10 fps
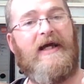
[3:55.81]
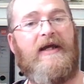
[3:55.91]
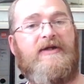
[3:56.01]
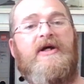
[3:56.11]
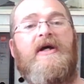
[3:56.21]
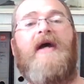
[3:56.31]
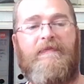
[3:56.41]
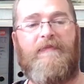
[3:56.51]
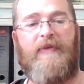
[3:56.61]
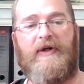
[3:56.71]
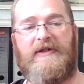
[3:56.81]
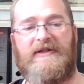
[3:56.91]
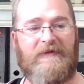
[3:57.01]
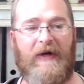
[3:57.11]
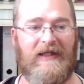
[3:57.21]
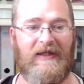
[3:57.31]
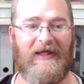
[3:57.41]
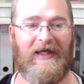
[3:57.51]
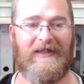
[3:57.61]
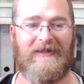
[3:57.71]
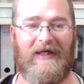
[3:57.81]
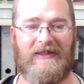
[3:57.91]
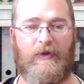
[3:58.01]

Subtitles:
and participate in that as well.